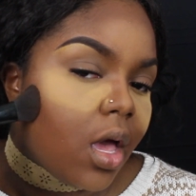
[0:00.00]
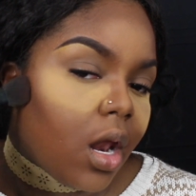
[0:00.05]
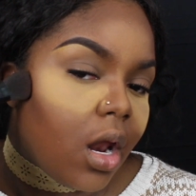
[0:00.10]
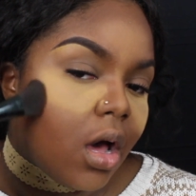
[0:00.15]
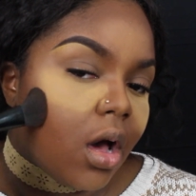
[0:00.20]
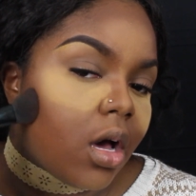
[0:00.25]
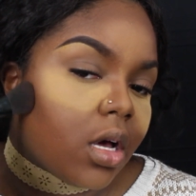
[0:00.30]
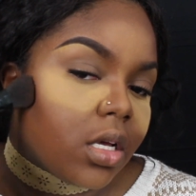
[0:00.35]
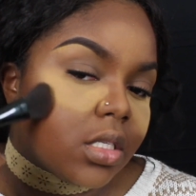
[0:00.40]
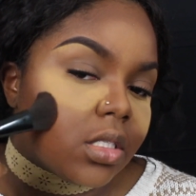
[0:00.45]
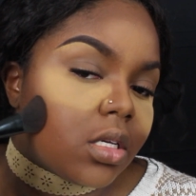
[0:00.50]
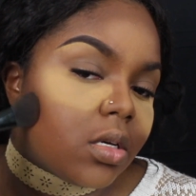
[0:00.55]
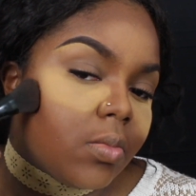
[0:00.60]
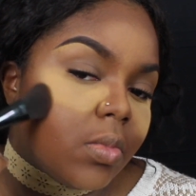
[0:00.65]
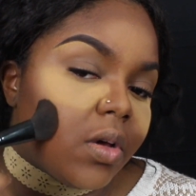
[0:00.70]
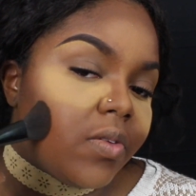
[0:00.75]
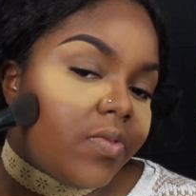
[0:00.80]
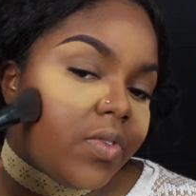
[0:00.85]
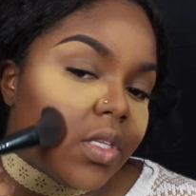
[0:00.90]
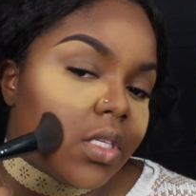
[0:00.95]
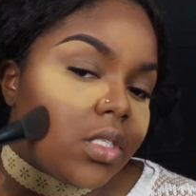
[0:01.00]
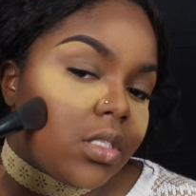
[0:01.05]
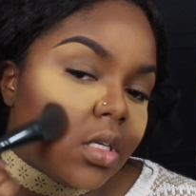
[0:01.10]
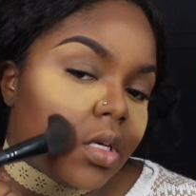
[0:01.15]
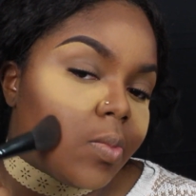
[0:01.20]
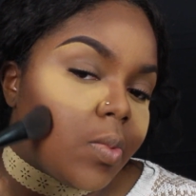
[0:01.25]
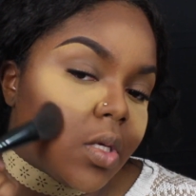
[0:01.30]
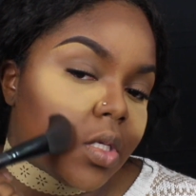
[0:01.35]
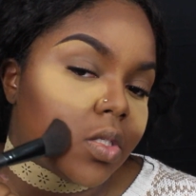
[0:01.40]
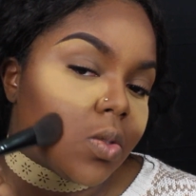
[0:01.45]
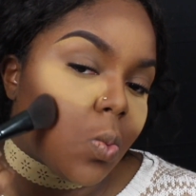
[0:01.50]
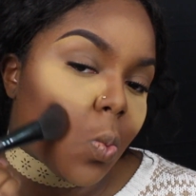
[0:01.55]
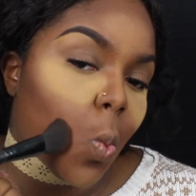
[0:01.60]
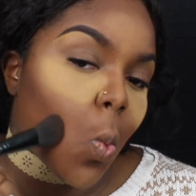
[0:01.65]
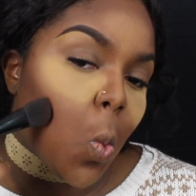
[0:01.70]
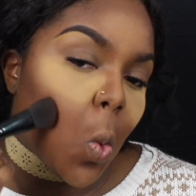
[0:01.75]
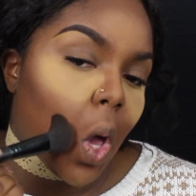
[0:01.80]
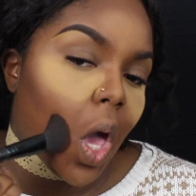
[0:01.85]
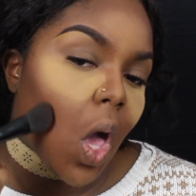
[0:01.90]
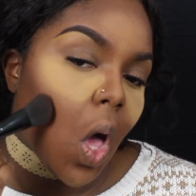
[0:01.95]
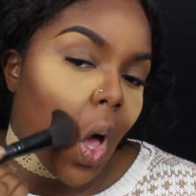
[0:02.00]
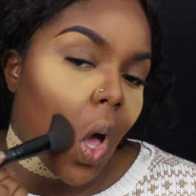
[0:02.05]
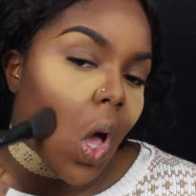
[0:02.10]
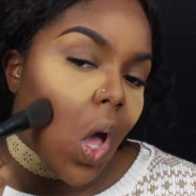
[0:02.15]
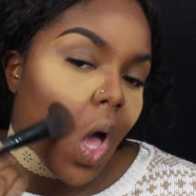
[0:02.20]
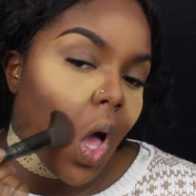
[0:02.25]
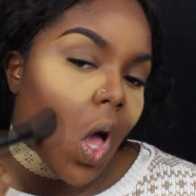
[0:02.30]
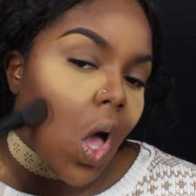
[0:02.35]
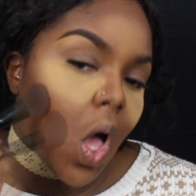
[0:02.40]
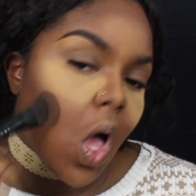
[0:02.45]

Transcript: And I also buff this up as well.